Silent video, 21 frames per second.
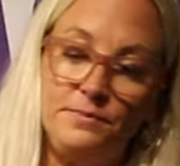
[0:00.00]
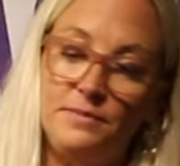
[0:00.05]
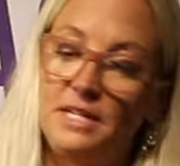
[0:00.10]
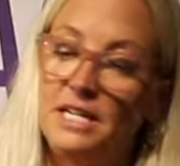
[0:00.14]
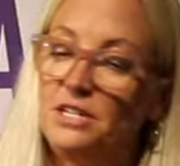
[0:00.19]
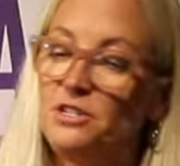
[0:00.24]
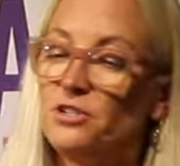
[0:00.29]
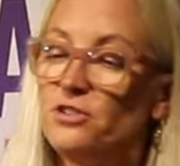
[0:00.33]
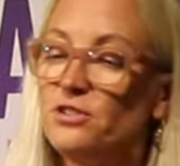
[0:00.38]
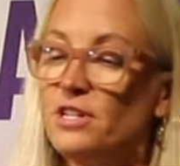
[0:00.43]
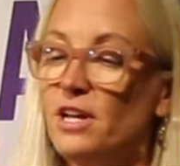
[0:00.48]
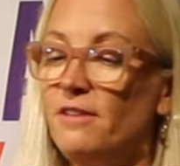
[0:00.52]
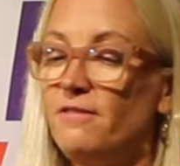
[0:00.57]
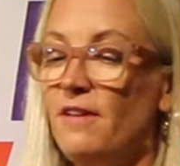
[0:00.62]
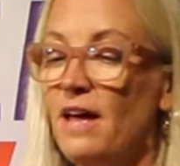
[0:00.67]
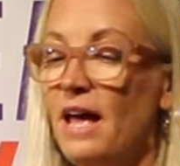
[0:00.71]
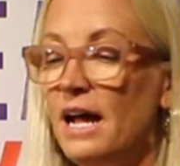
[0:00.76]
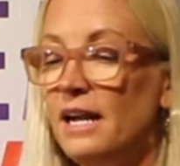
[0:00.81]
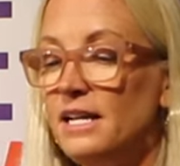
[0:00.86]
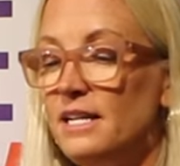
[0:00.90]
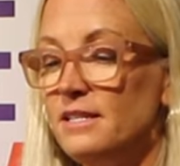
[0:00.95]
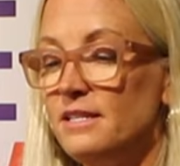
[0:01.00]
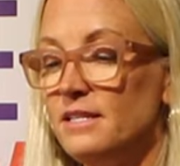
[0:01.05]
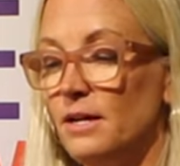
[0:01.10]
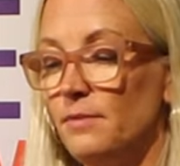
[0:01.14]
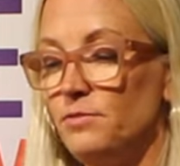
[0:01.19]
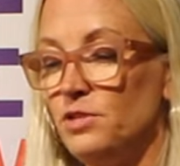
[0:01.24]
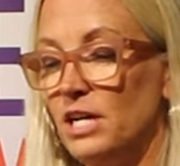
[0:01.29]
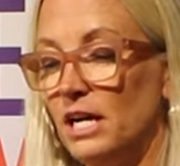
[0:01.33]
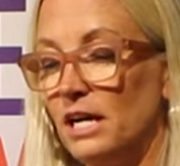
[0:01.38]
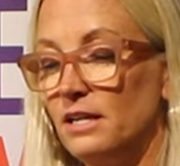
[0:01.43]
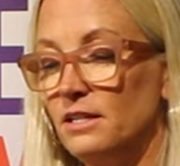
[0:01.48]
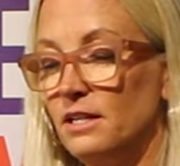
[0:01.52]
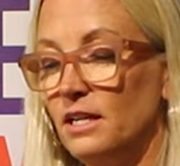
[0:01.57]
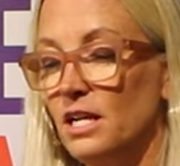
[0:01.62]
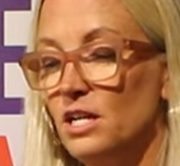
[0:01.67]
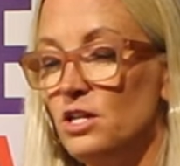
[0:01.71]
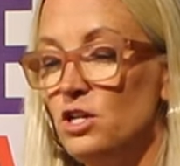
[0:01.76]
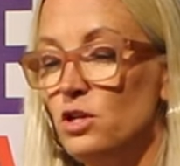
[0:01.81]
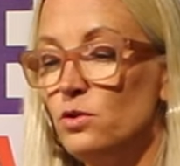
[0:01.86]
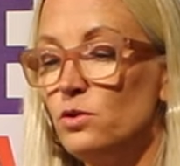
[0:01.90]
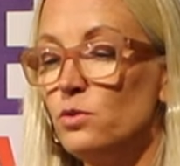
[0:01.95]
Teachers of any subject
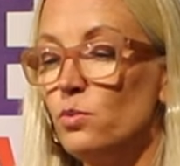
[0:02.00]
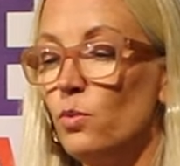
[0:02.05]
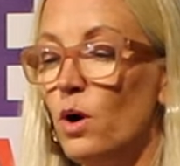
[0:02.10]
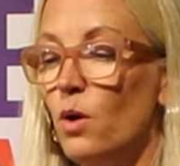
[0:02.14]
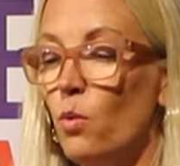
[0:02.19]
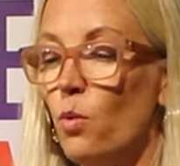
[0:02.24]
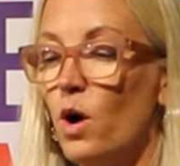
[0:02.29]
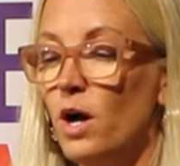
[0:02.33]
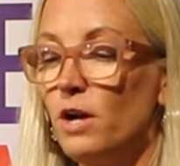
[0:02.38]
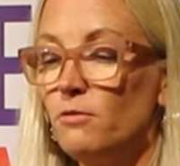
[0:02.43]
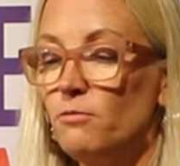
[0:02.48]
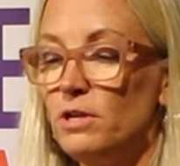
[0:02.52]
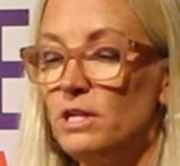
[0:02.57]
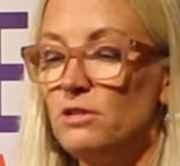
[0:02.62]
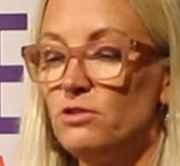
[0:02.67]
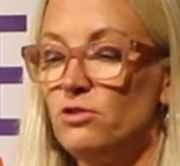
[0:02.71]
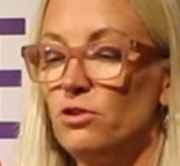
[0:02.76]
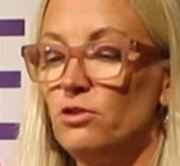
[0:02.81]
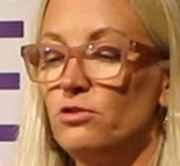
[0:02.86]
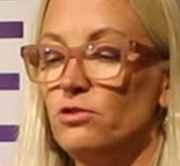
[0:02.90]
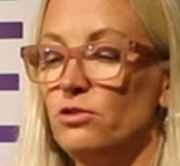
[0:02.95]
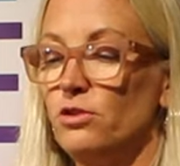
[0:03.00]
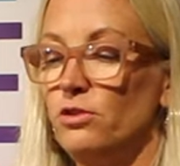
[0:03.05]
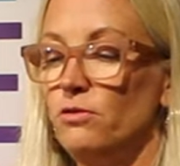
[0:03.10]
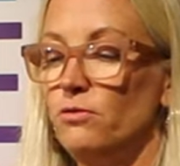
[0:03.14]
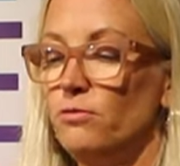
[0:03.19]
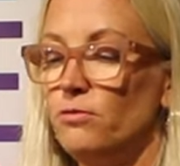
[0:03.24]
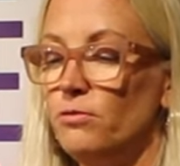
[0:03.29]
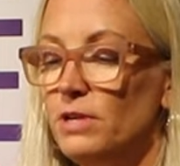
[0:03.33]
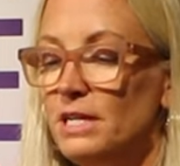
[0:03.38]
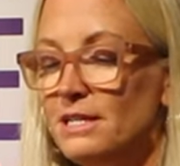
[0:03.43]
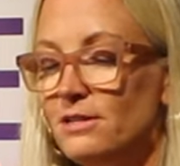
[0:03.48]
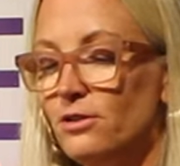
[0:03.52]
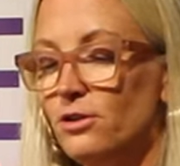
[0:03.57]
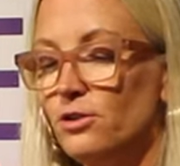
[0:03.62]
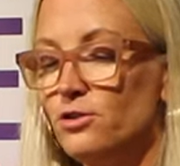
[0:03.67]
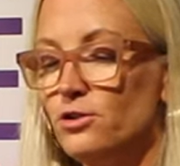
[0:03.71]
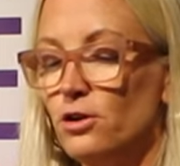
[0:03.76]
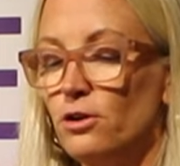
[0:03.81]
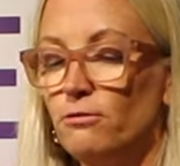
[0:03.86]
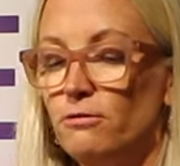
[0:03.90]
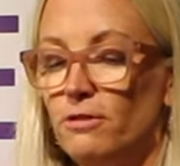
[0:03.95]
can use what one researcher,
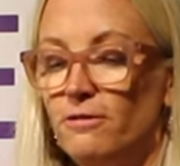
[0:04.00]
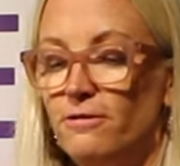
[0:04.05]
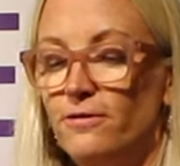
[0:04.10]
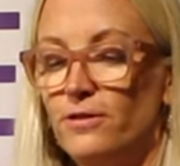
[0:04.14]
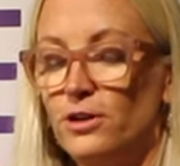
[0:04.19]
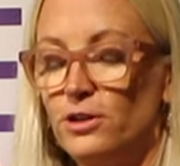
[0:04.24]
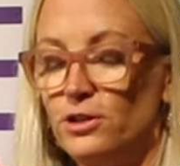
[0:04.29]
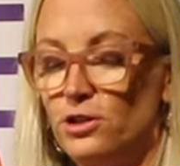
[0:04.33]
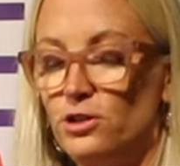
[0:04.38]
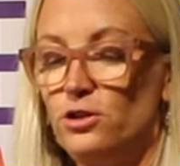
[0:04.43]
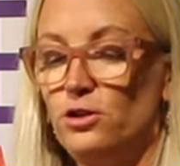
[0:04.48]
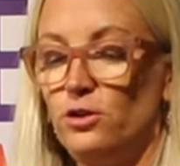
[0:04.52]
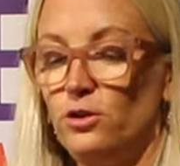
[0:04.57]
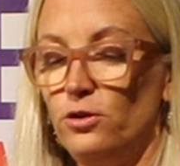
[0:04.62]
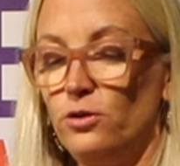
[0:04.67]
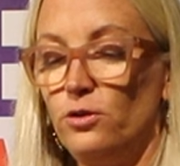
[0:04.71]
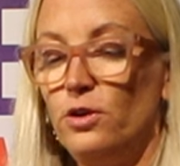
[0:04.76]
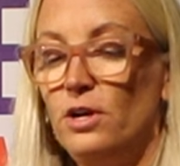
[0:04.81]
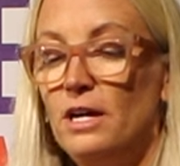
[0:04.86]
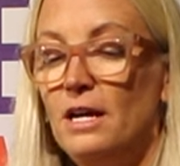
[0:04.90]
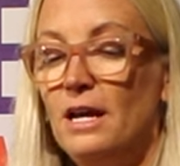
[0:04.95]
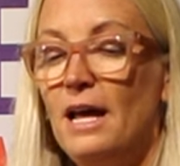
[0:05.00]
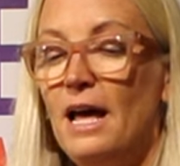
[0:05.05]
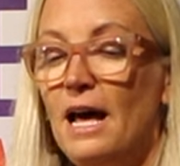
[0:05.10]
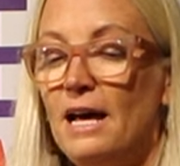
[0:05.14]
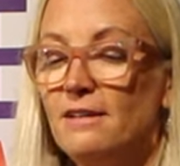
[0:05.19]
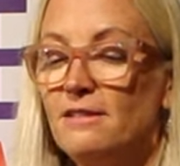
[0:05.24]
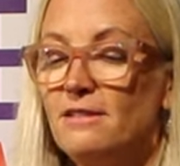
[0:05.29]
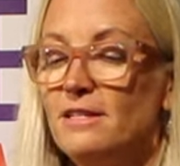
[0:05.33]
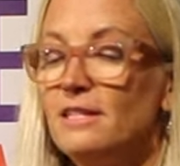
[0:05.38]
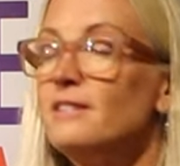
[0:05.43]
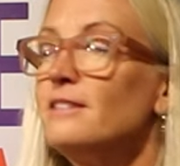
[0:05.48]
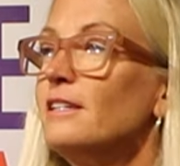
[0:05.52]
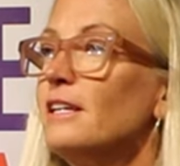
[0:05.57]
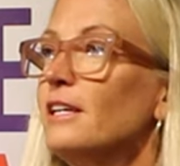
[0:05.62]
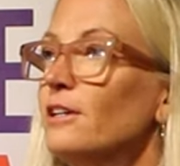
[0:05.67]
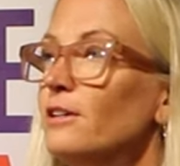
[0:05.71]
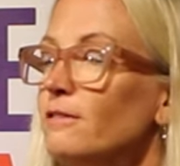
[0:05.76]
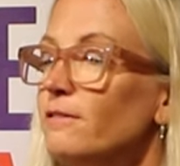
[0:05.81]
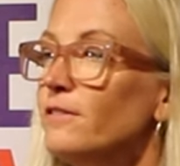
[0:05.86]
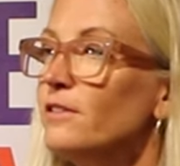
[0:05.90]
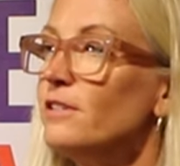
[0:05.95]
refers to as the
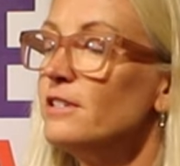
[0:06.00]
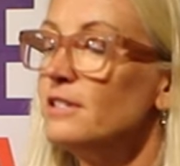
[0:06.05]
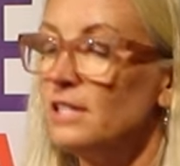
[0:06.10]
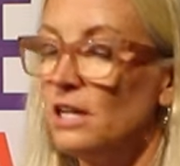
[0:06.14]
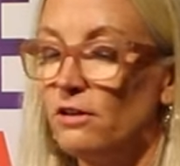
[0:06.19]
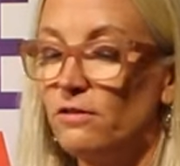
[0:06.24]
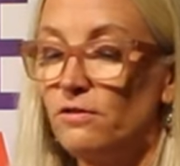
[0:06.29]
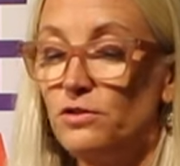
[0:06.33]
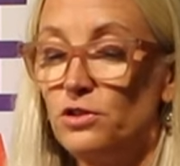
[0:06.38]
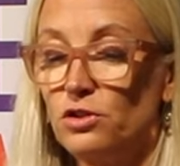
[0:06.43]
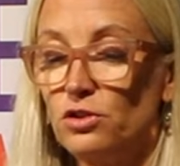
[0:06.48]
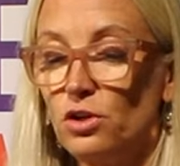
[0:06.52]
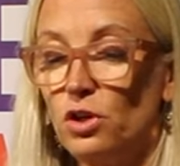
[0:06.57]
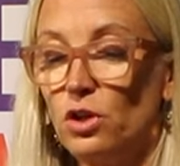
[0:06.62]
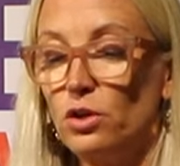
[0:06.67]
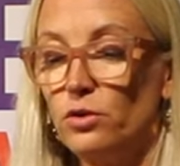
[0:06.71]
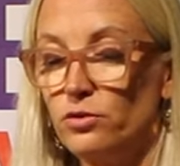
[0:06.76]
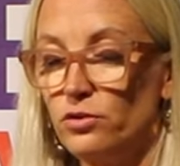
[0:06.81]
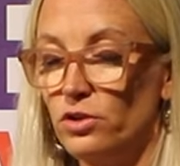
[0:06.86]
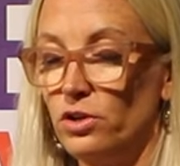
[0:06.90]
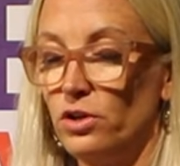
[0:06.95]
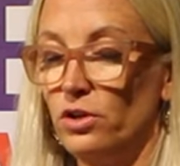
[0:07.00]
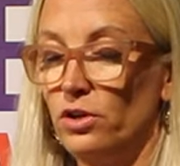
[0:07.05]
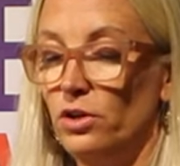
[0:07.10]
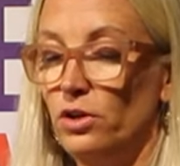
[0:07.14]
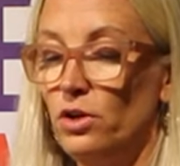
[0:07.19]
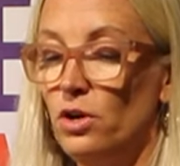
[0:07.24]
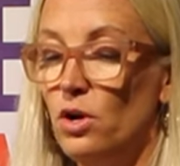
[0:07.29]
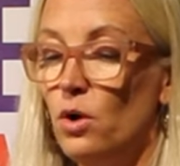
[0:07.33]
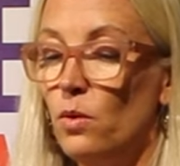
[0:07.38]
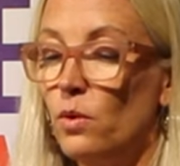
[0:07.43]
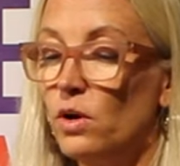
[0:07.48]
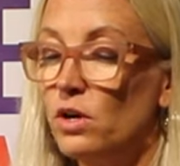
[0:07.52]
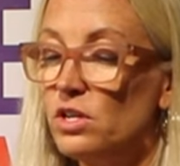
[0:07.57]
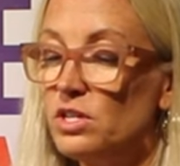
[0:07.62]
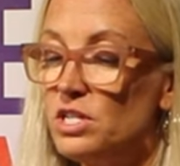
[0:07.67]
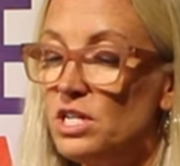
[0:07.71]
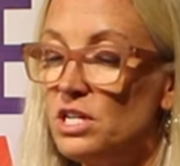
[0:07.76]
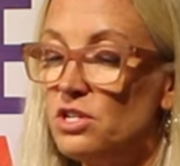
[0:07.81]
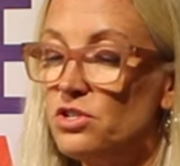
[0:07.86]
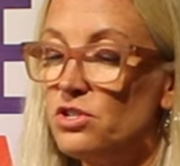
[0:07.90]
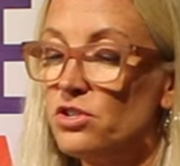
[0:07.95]
skillful self-disclosure, where a
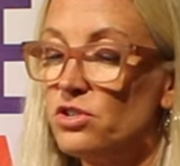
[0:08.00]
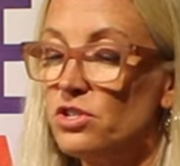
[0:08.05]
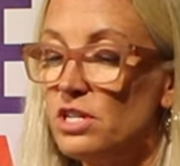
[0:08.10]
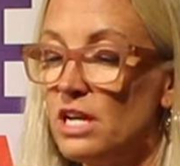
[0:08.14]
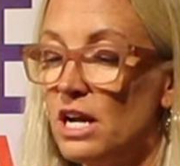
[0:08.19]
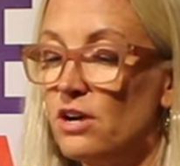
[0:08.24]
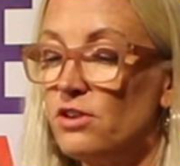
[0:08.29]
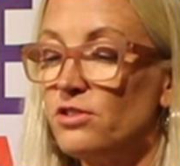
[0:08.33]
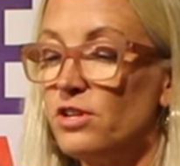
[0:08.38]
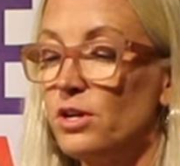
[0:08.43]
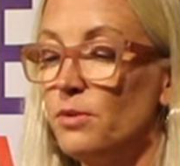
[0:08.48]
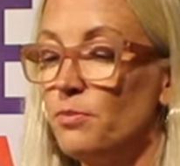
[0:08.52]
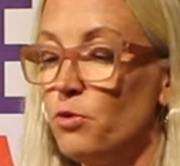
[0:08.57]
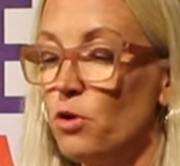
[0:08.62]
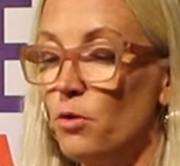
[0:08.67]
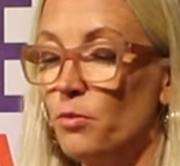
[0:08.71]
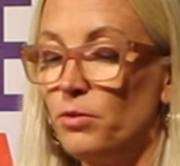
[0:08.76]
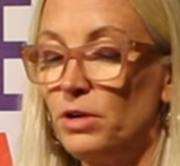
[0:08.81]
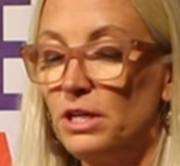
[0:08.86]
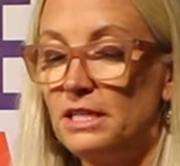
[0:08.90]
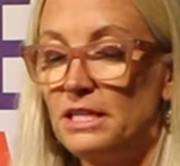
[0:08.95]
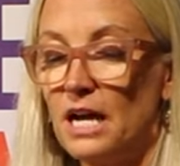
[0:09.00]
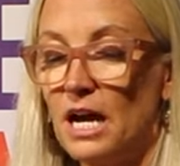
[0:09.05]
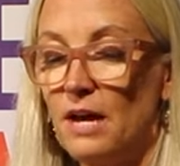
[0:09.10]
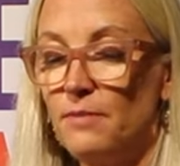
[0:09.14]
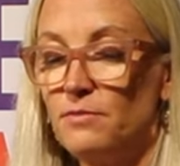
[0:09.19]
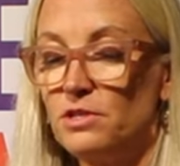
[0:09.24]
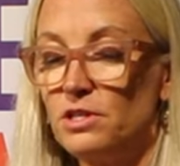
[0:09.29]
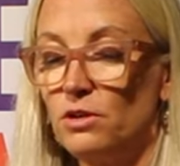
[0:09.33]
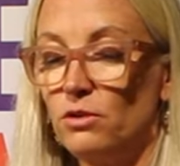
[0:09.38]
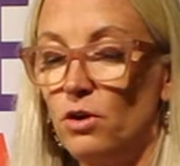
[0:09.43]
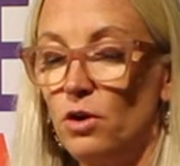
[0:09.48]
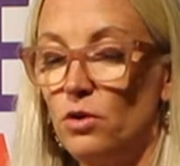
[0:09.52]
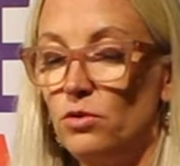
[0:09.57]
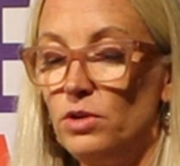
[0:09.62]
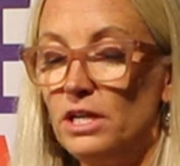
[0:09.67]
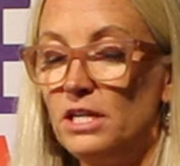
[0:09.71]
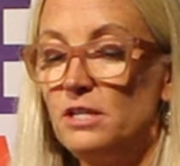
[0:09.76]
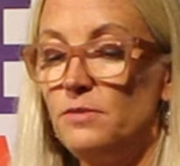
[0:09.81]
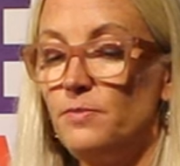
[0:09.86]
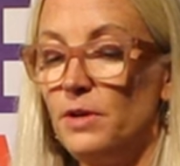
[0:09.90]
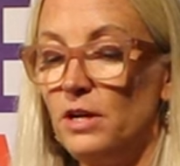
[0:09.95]
teacher shares at appropriate times their own
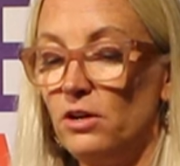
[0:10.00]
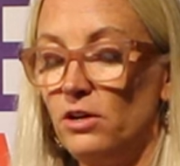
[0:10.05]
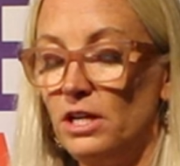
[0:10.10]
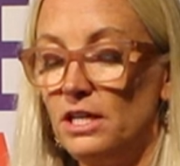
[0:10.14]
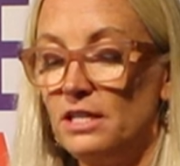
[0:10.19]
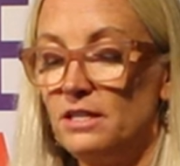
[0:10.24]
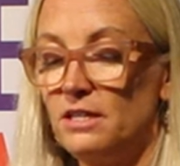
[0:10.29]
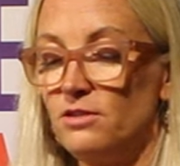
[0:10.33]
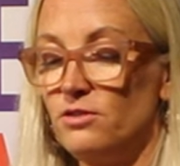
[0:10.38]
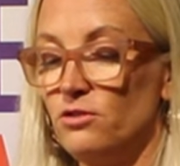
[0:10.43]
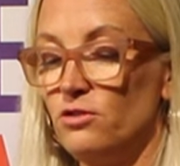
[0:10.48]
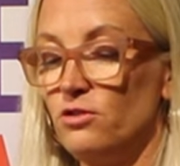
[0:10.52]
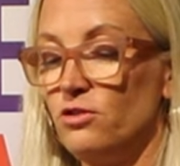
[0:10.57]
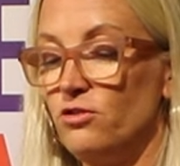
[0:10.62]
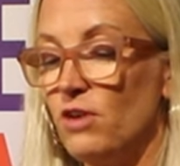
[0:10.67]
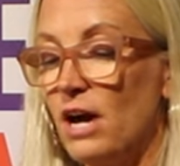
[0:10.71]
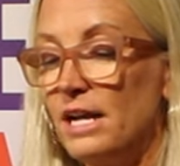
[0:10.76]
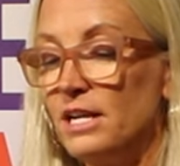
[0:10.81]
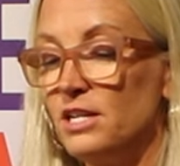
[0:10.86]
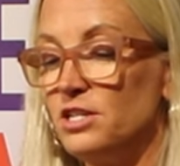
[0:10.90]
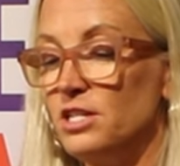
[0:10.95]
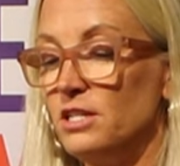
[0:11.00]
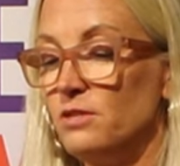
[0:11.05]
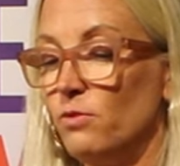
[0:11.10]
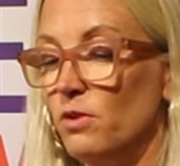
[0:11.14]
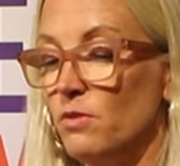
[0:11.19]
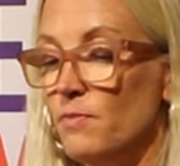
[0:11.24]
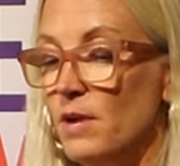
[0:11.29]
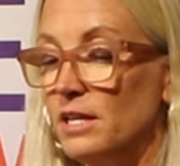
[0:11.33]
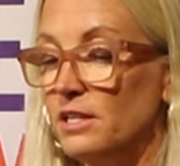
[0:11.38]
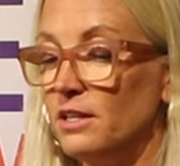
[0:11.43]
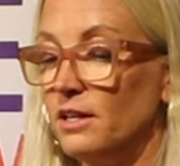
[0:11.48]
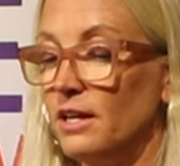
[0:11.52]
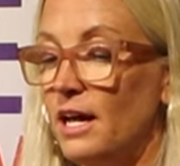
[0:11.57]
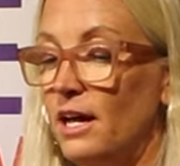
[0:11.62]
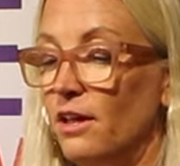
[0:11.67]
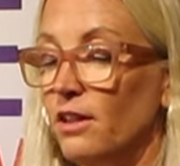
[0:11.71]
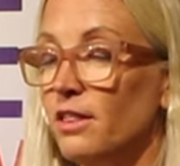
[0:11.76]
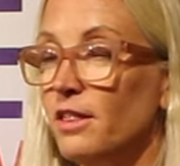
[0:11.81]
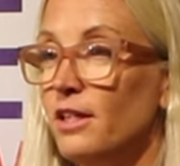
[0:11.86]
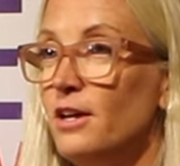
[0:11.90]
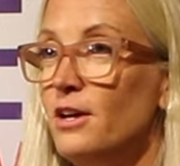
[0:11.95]
experiences or strategies with mental
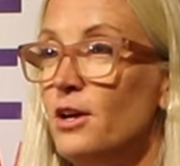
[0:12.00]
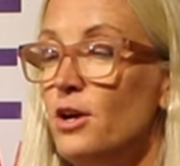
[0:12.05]
health.